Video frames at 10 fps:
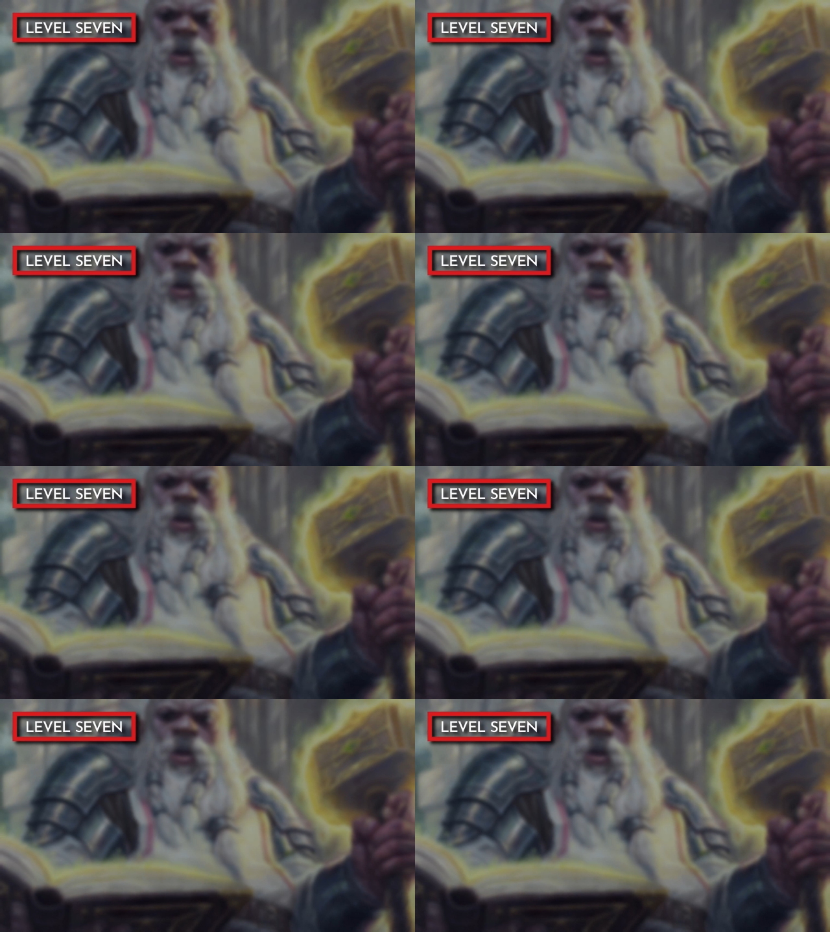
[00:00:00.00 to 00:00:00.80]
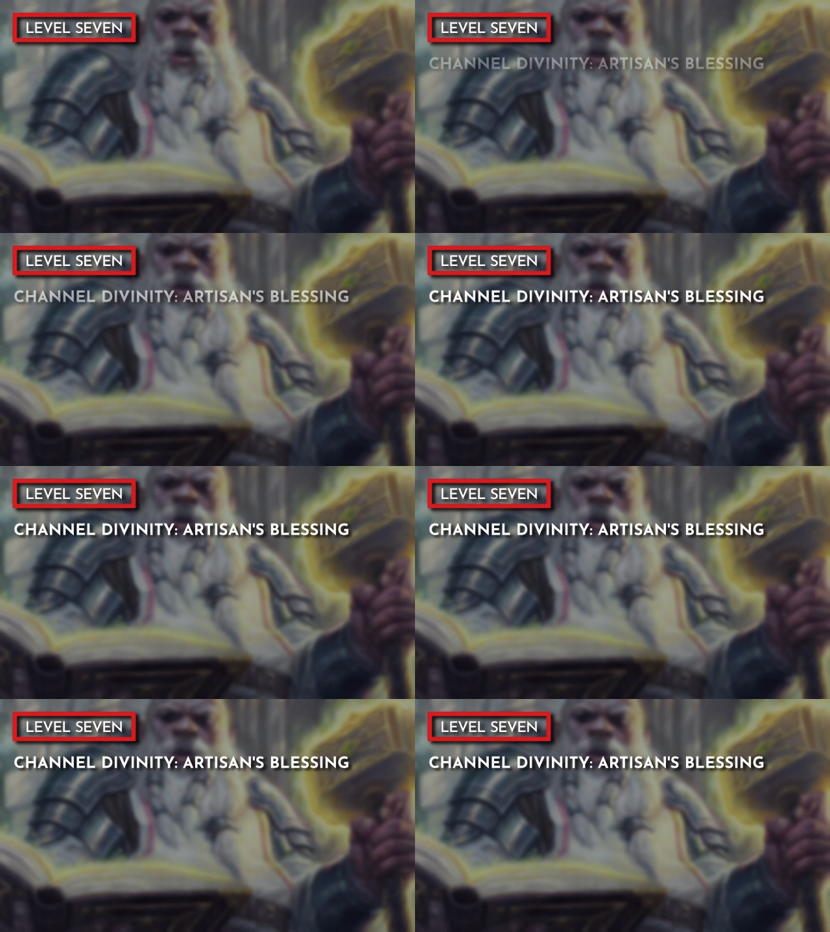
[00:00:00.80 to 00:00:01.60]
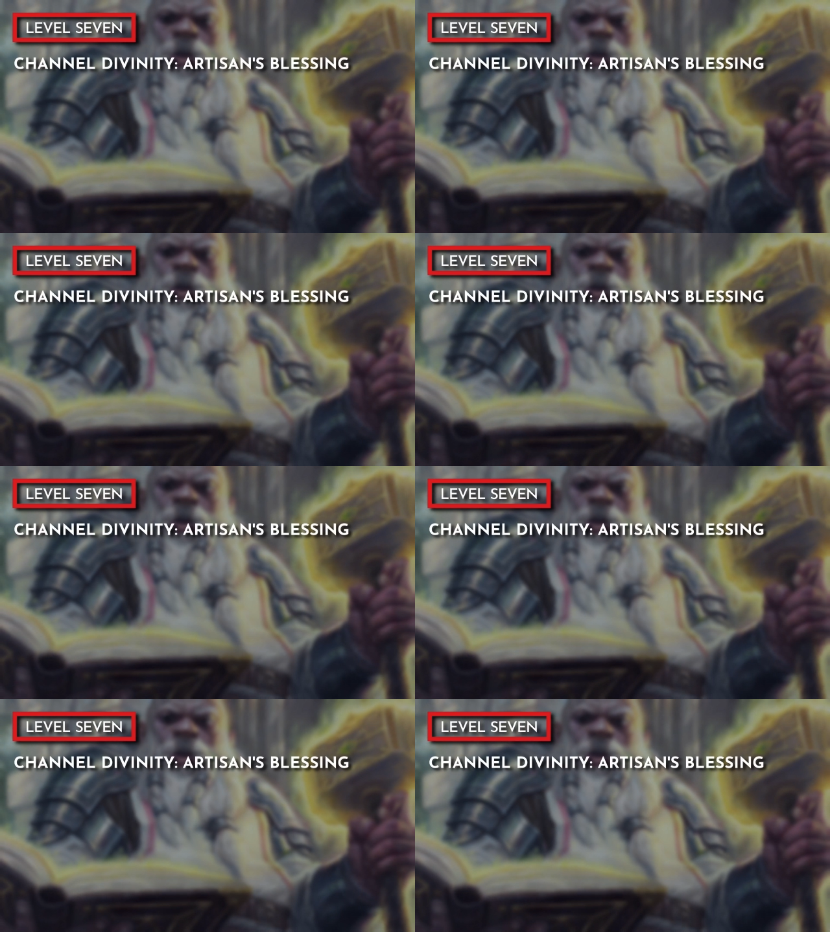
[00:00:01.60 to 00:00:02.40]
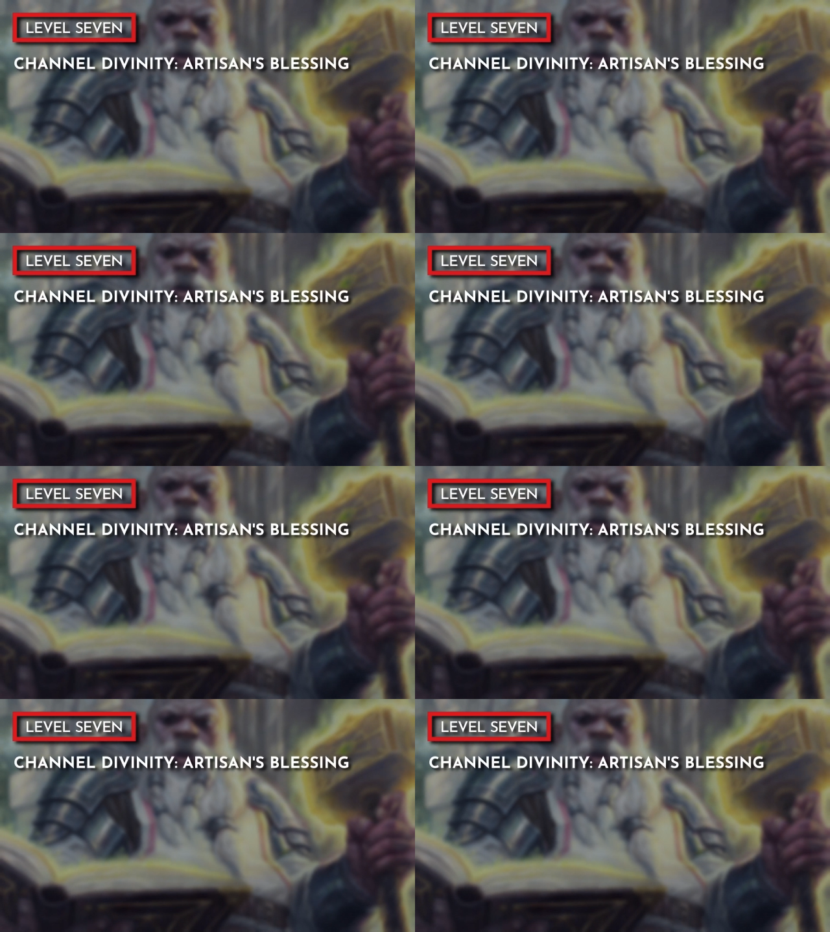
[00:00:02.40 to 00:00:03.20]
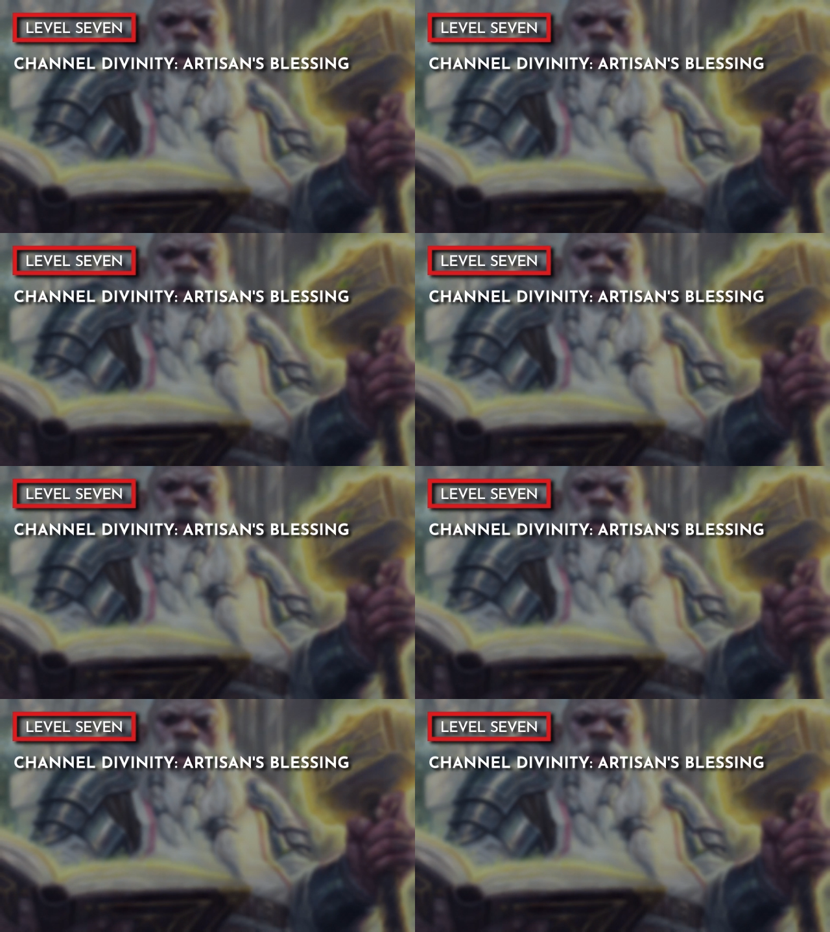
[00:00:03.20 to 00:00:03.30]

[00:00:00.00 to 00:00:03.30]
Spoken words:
Nobody's mouth can be seen.